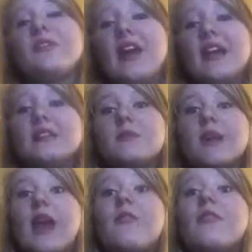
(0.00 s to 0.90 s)
advice,
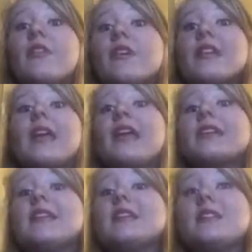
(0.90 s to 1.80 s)
but I feel like
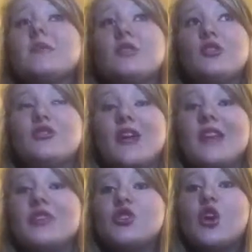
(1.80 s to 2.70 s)
it needs to be
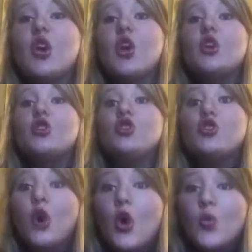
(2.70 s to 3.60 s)
stressed.
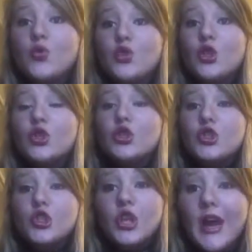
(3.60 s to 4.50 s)
Don't
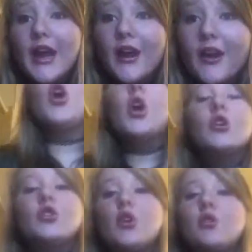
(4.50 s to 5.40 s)
share.
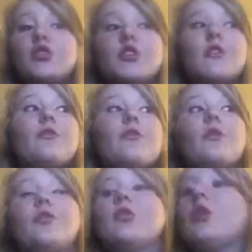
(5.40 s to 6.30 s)
Don't share food,